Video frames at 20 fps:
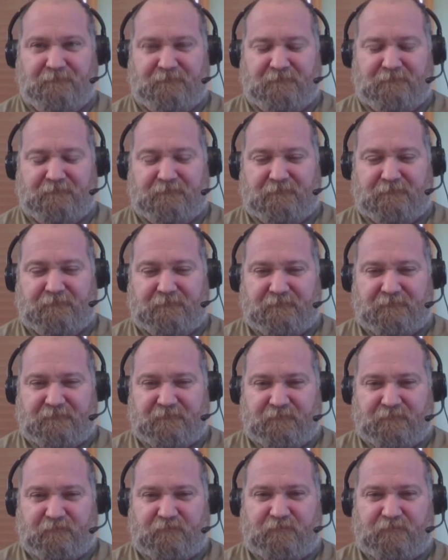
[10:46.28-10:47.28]

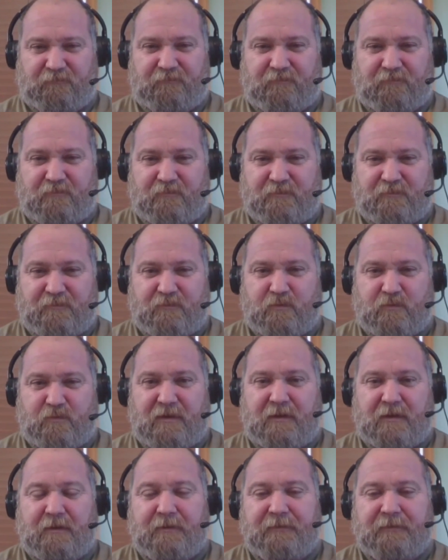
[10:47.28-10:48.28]

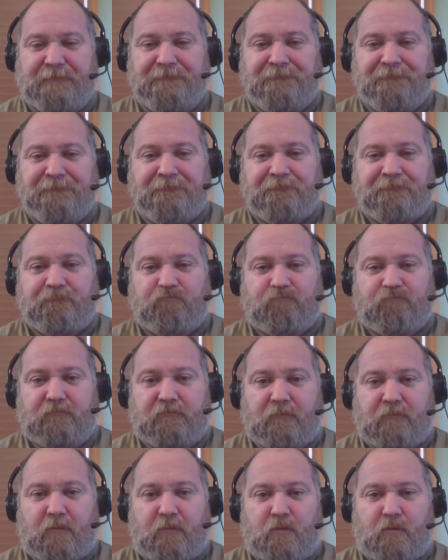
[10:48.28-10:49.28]

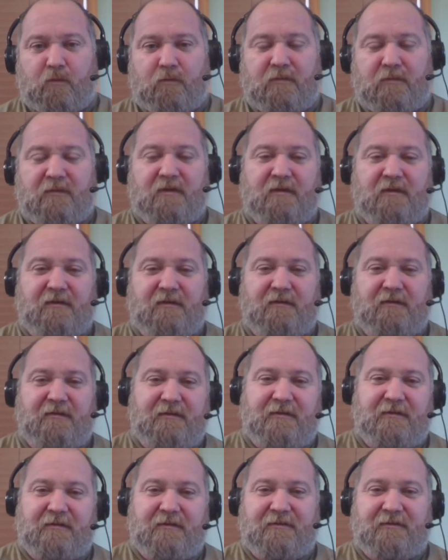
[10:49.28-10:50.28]

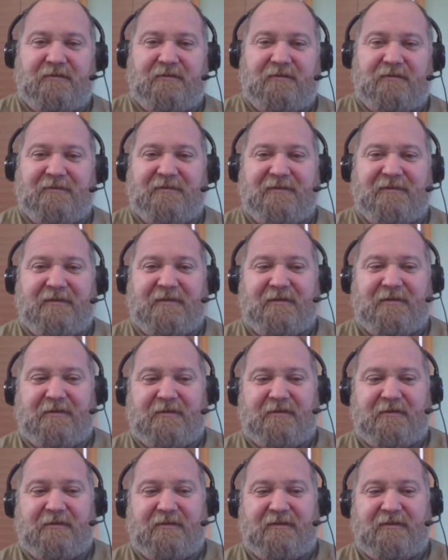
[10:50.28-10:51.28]

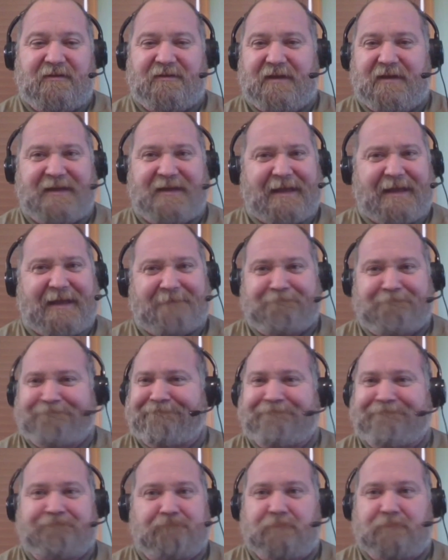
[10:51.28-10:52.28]

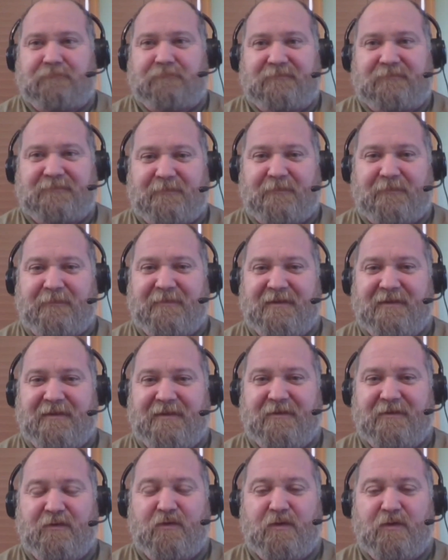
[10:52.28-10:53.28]

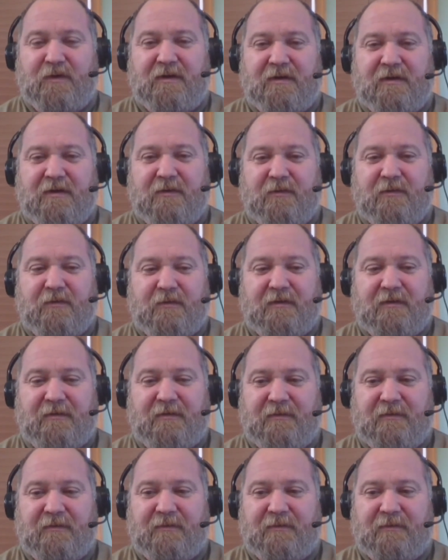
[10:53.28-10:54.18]
(not speaking)